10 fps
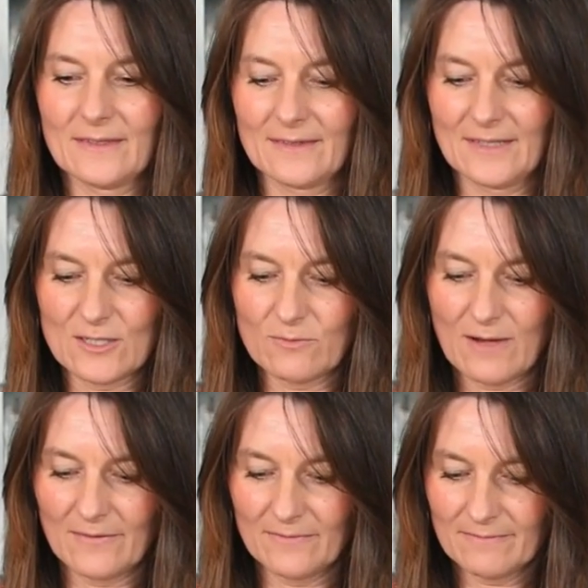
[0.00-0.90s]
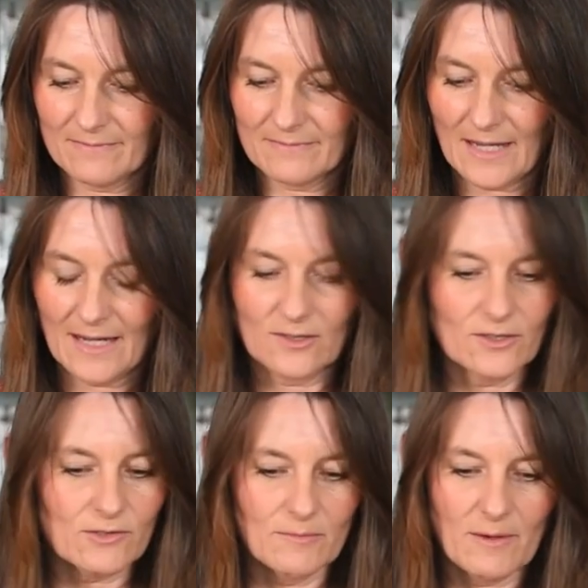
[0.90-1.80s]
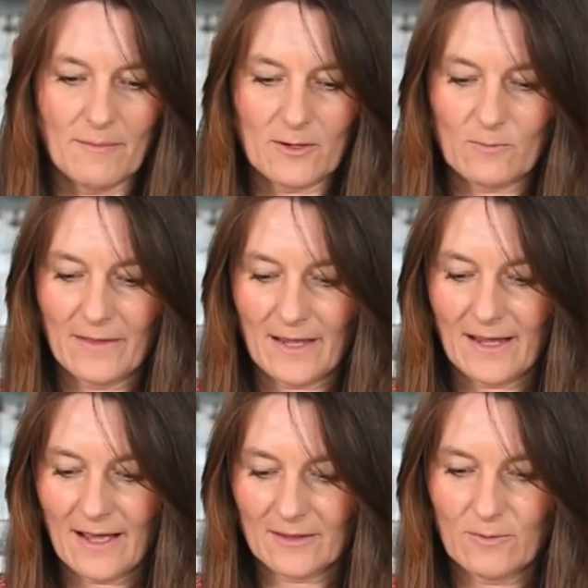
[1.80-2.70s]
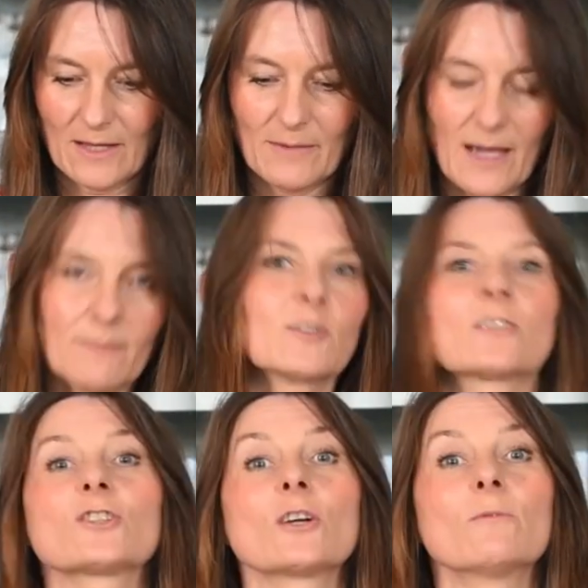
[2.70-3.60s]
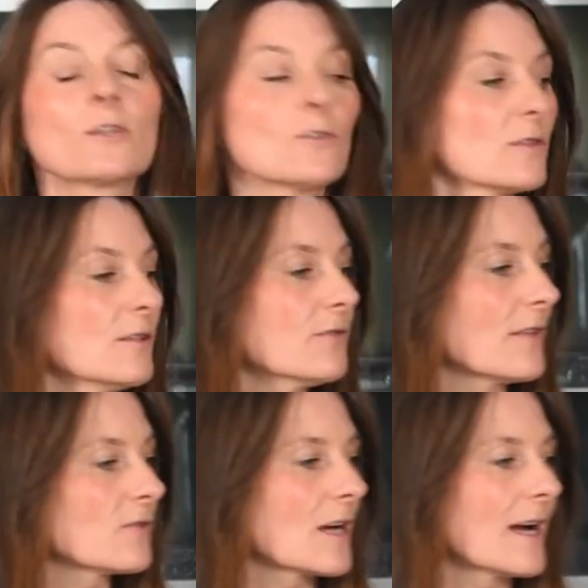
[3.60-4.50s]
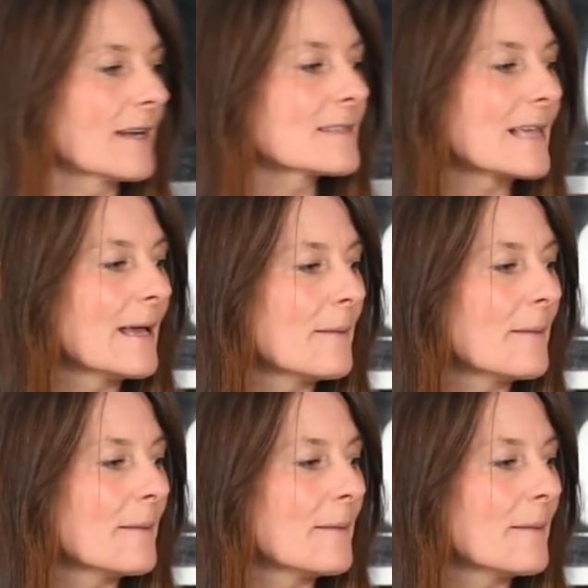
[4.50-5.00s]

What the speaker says: This one, I don't remember when I got one. I'm just showing you different kinds.